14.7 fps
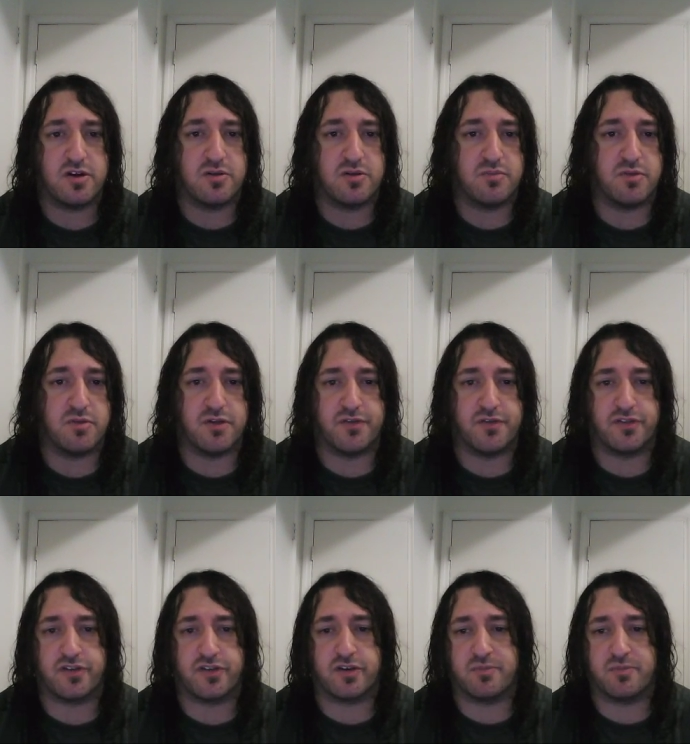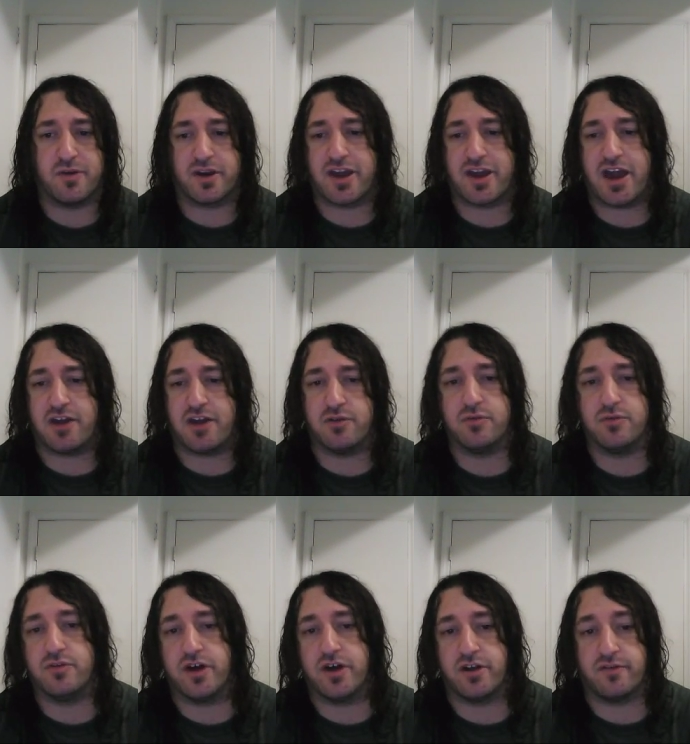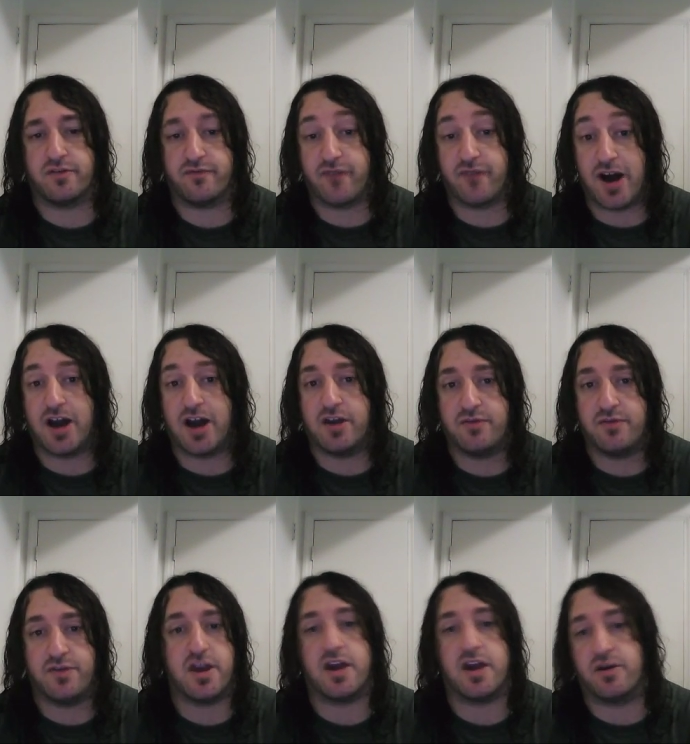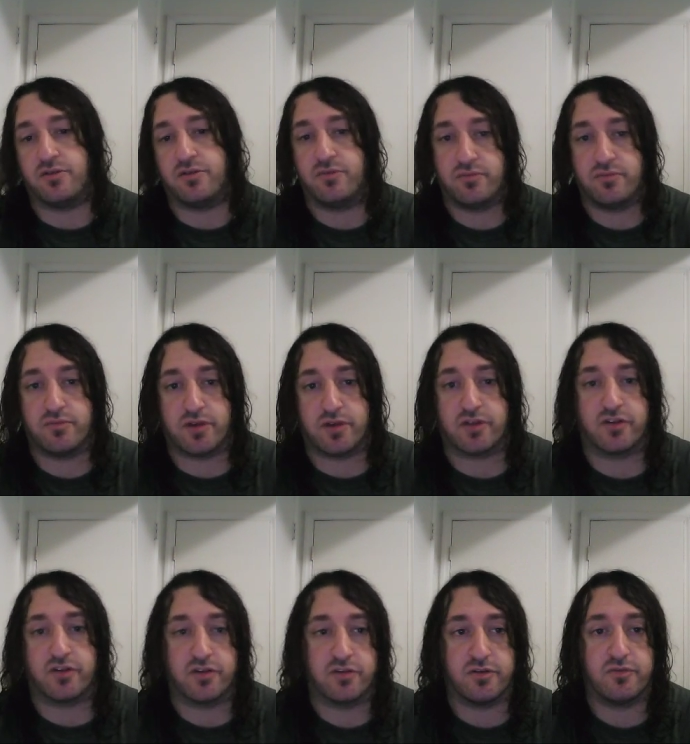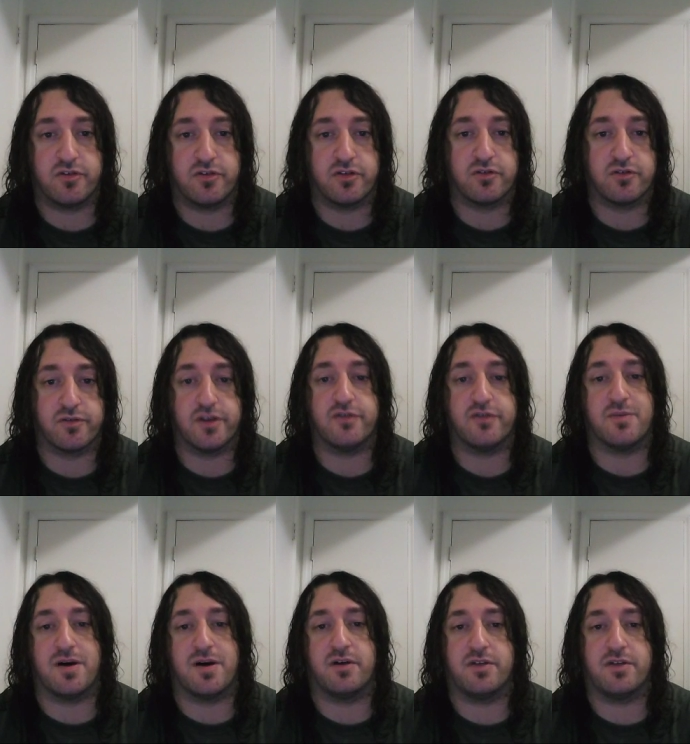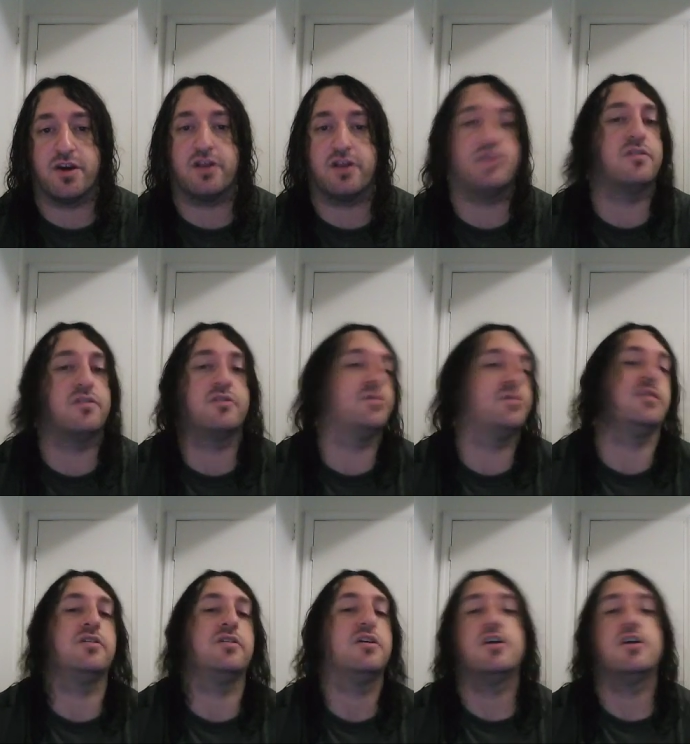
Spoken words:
But if it's like my cat who died at 5, yeah, you can grieve about that. You know what I mean?